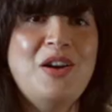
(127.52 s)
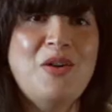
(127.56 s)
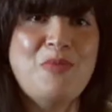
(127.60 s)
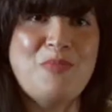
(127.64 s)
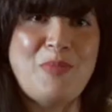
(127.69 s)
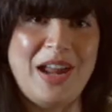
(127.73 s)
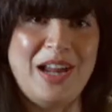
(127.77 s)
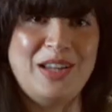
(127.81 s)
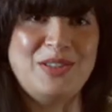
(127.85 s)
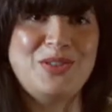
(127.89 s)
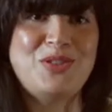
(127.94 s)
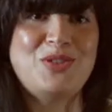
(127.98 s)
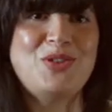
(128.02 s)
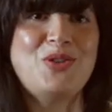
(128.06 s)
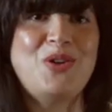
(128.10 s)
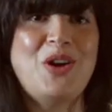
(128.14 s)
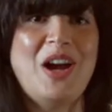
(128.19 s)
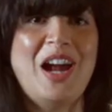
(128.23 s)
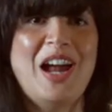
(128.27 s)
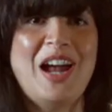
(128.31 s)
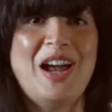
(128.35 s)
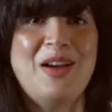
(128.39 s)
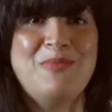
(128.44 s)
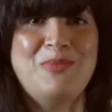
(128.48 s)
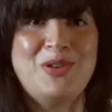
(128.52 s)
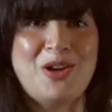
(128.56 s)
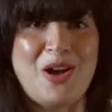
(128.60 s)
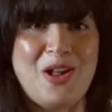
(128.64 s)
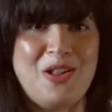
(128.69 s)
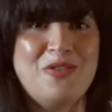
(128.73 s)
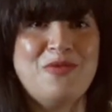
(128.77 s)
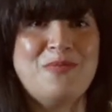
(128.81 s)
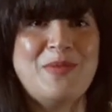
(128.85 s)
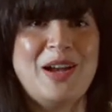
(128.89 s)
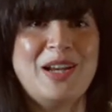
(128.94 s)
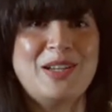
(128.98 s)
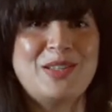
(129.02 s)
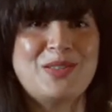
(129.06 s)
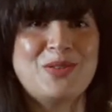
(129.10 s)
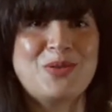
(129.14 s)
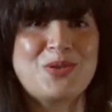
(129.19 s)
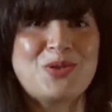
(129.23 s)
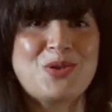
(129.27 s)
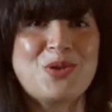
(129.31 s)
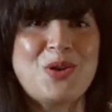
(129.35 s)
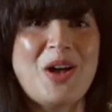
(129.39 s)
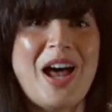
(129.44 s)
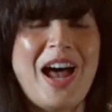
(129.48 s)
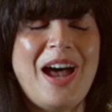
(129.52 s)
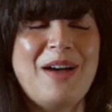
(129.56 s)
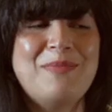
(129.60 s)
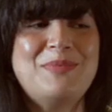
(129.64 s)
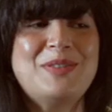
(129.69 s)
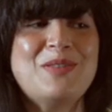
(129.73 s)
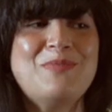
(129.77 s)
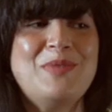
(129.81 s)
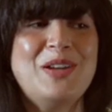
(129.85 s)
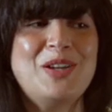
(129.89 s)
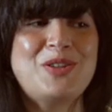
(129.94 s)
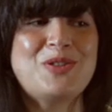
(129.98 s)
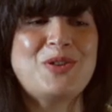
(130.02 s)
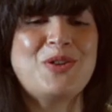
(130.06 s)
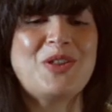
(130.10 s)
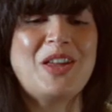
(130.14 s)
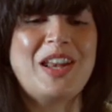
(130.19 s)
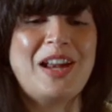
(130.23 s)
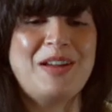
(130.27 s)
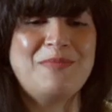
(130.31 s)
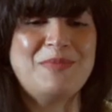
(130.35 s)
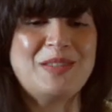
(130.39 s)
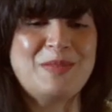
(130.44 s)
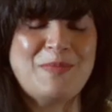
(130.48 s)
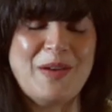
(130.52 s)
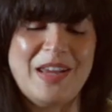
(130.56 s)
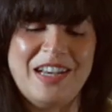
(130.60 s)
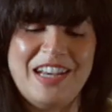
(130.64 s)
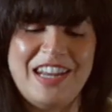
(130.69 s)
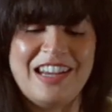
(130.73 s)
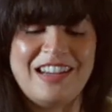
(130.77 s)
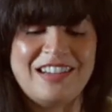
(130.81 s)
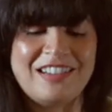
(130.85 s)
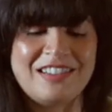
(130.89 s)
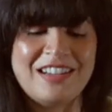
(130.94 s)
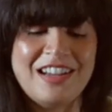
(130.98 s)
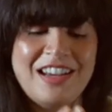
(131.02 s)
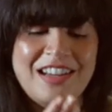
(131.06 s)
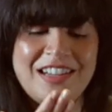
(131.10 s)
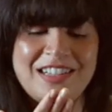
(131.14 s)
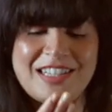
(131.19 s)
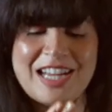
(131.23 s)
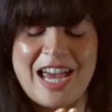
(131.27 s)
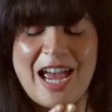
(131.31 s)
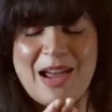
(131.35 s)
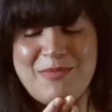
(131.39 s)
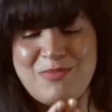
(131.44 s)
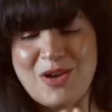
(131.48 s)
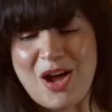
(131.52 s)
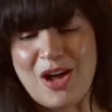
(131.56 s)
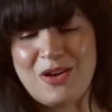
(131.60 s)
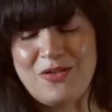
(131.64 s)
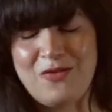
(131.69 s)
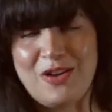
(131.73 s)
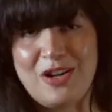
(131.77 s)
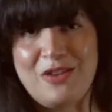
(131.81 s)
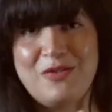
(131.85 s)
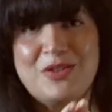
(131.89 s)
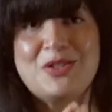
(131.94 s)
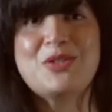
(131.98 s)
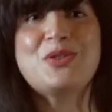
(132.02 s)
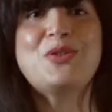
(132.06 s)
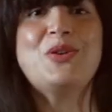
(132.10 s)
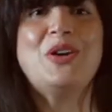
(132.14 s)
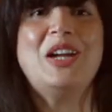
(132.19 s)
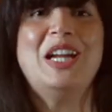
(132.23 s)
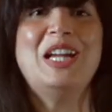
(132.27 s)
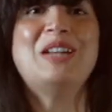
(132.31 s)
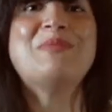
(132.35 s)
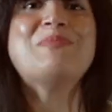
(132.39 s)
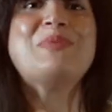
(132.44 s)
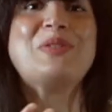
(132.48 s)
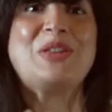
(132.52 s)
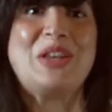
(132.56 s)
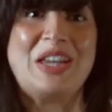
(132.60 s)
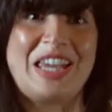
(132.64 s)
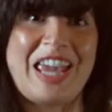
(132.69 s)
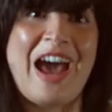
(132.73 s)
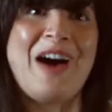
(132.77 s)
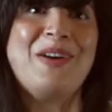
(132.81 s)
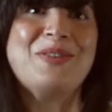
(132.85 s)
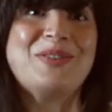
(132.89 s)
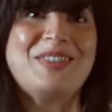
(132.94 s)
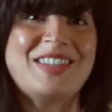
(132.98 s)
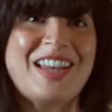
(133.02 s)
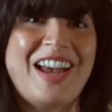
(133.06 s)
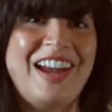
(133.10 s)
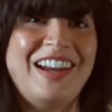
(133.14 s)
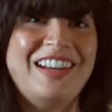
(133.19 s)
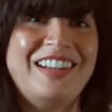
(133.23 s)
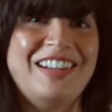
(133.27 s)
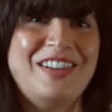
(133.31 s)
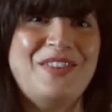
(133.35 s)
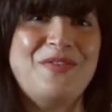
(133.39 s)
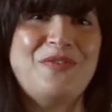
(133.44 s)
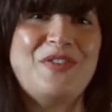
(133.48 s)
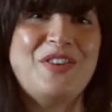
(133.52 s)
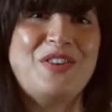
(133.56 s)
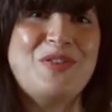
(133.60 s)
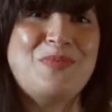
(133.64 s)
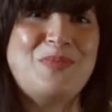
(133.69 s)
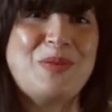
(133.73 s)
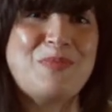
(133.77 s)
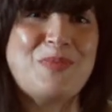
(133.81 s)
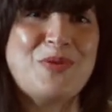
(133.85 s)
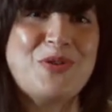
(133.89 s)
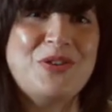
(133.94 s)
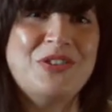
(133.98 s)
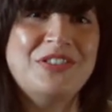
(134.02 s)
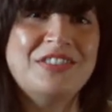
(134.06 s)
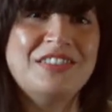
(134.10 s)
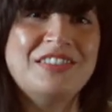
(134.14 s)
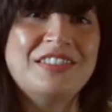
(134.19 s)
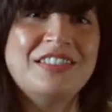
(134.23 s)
my Instagram and all of my social apps to make sure that I'm spending time not in front of a screen, but outside and in front of people.